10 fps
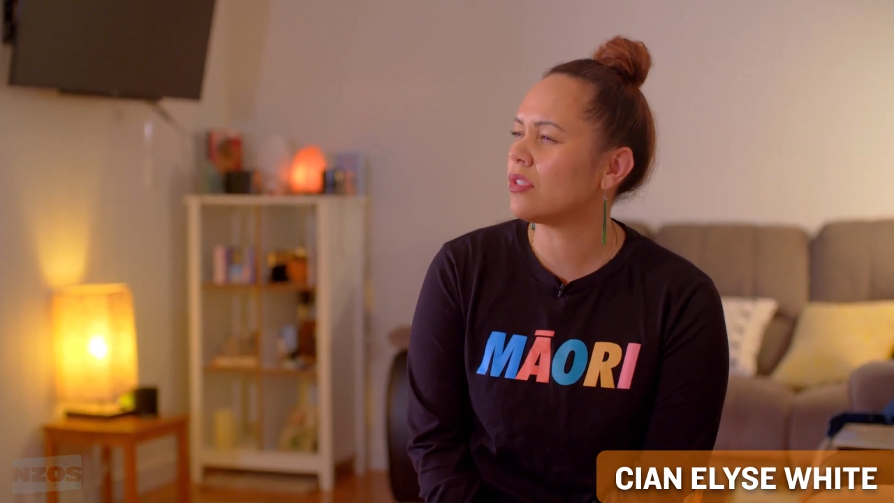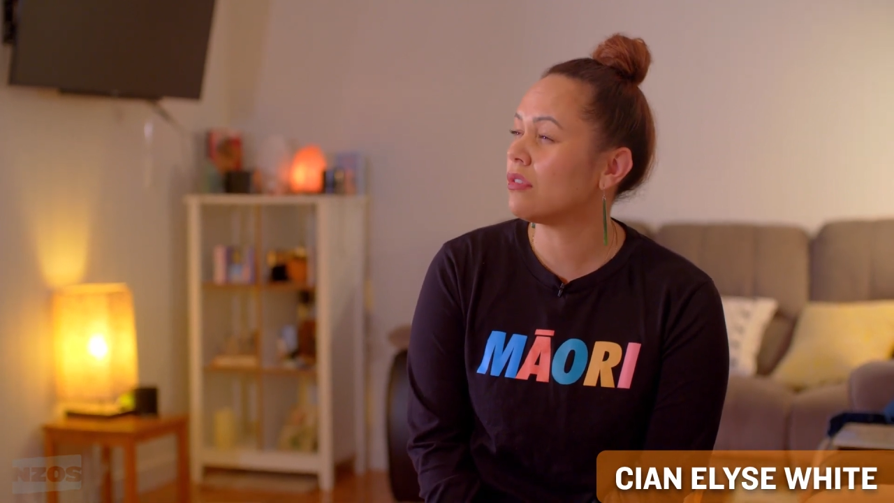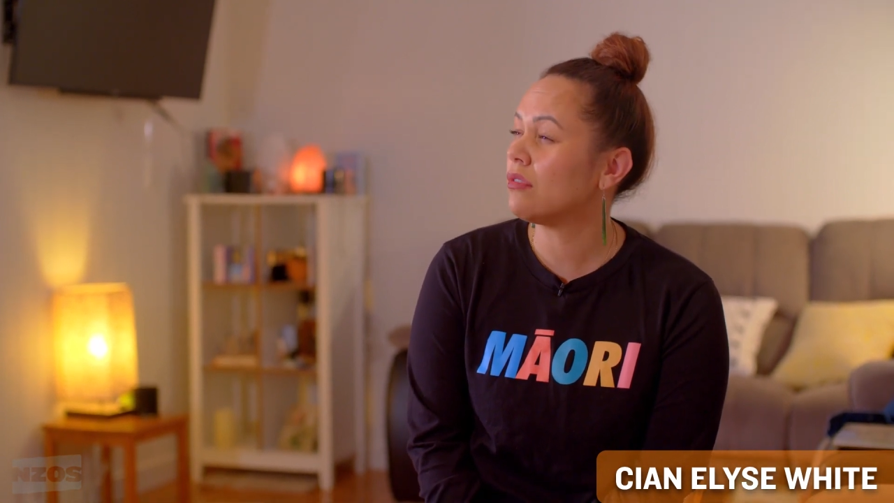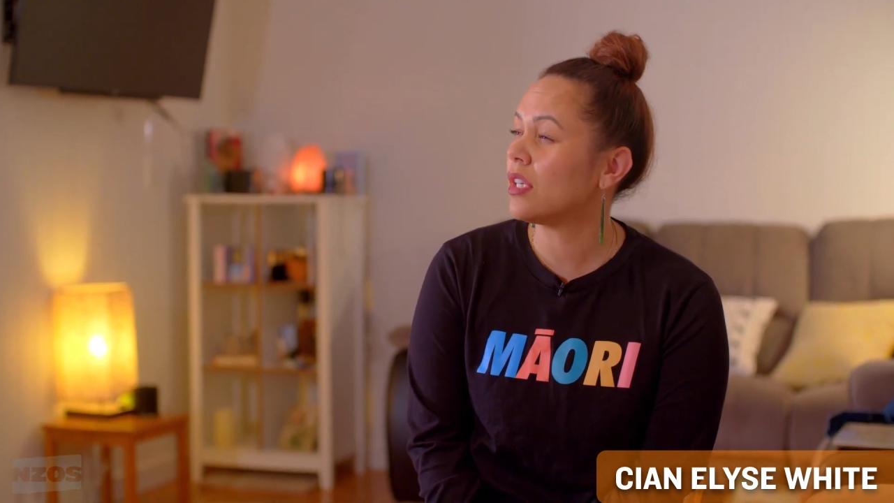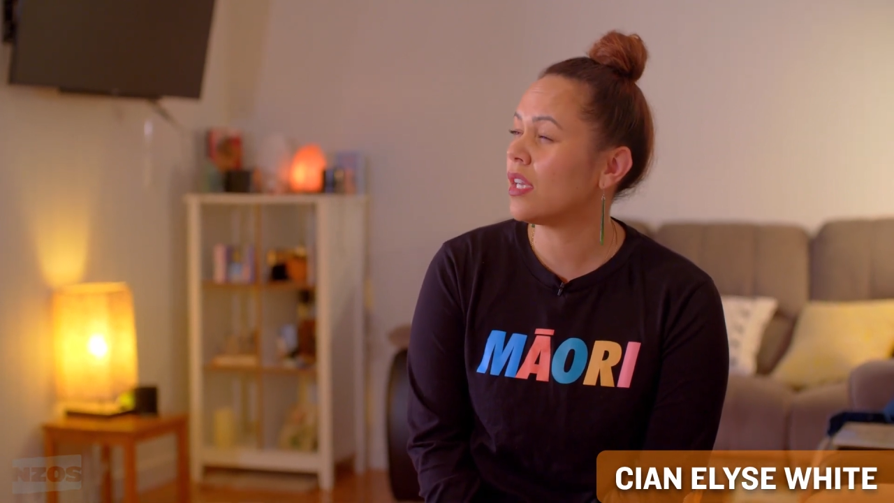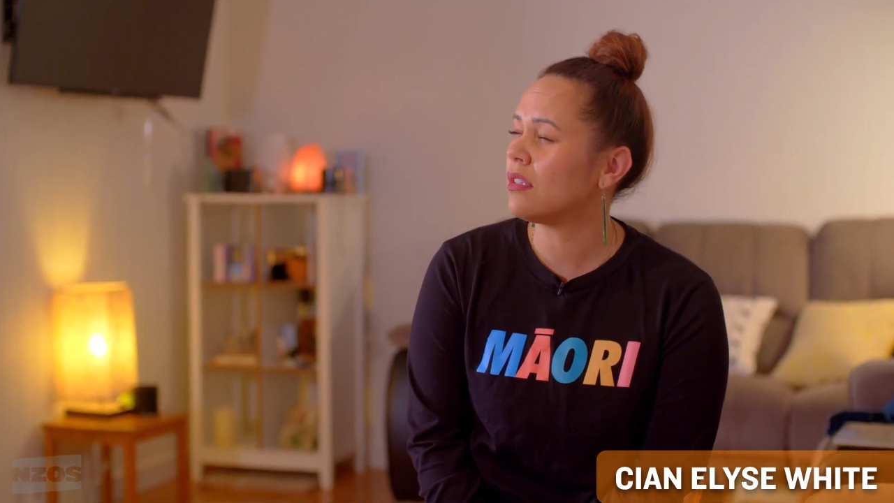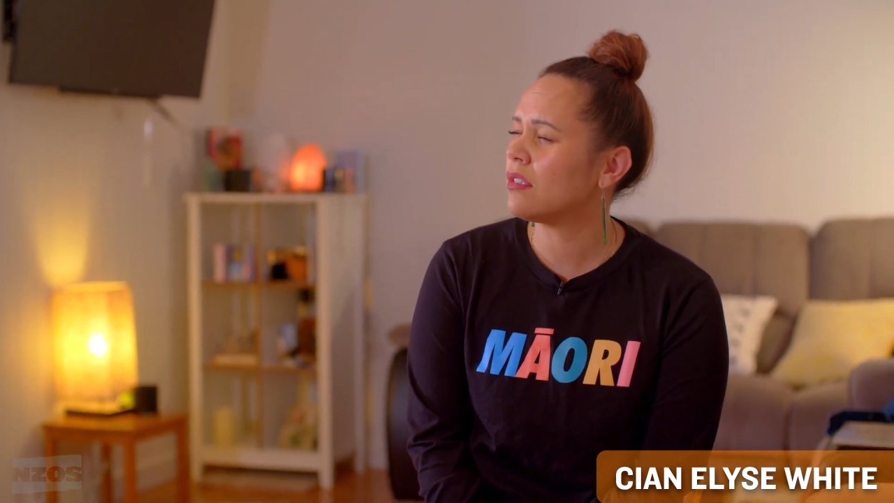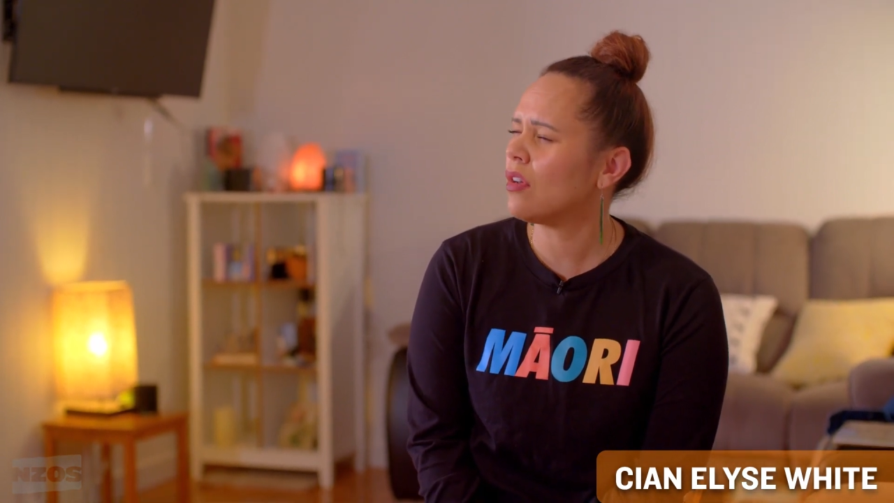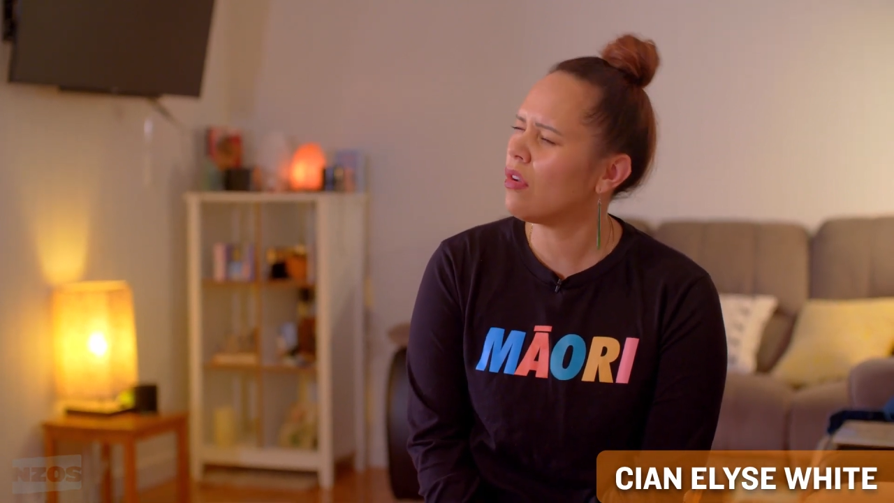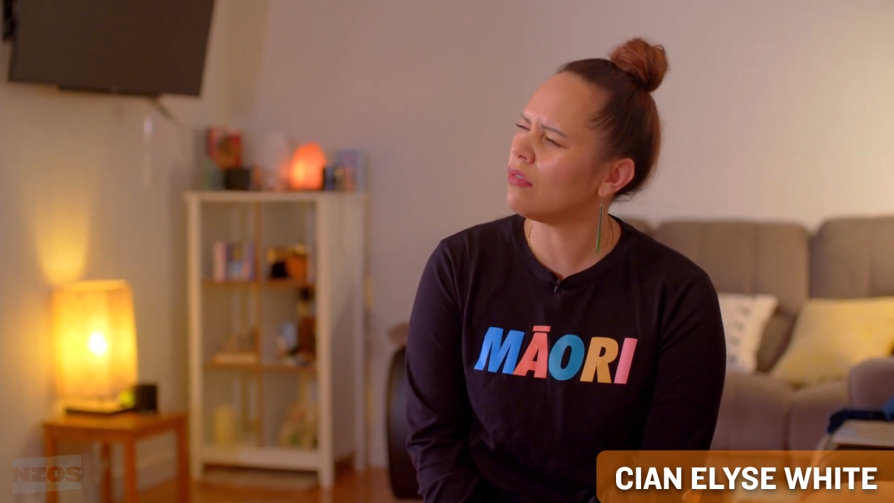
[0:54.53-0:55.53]
do, and I
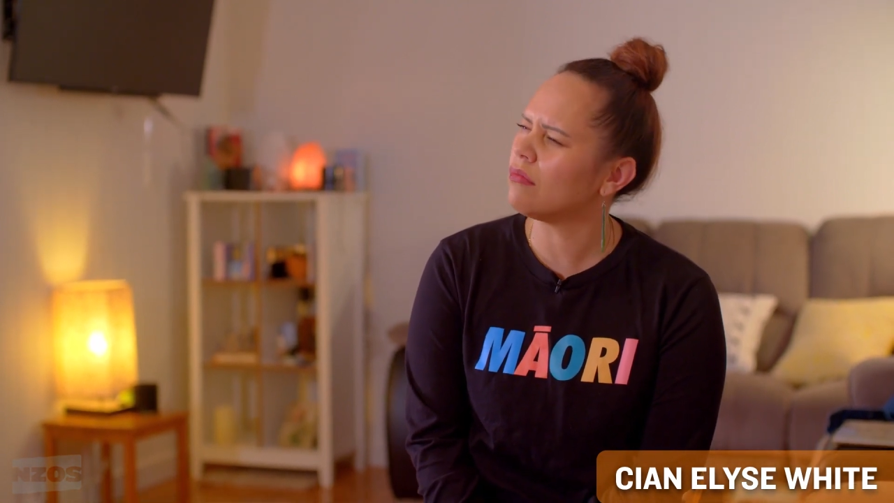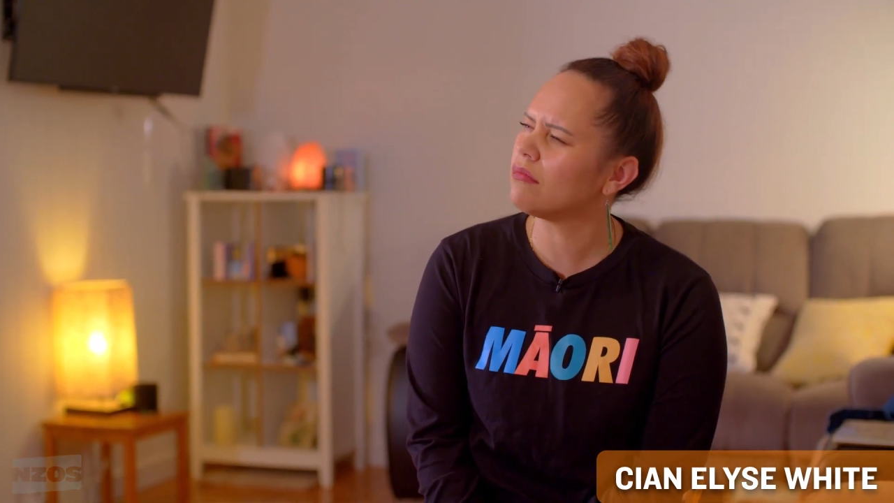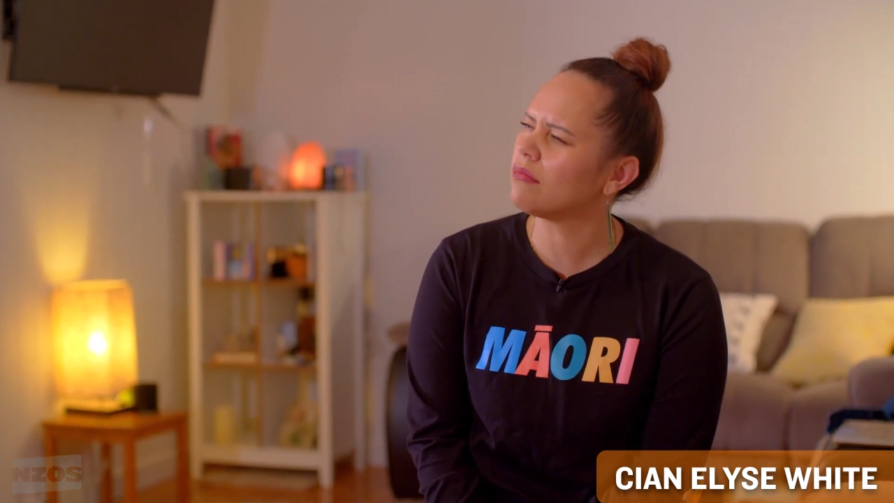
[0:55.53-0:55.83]
don't.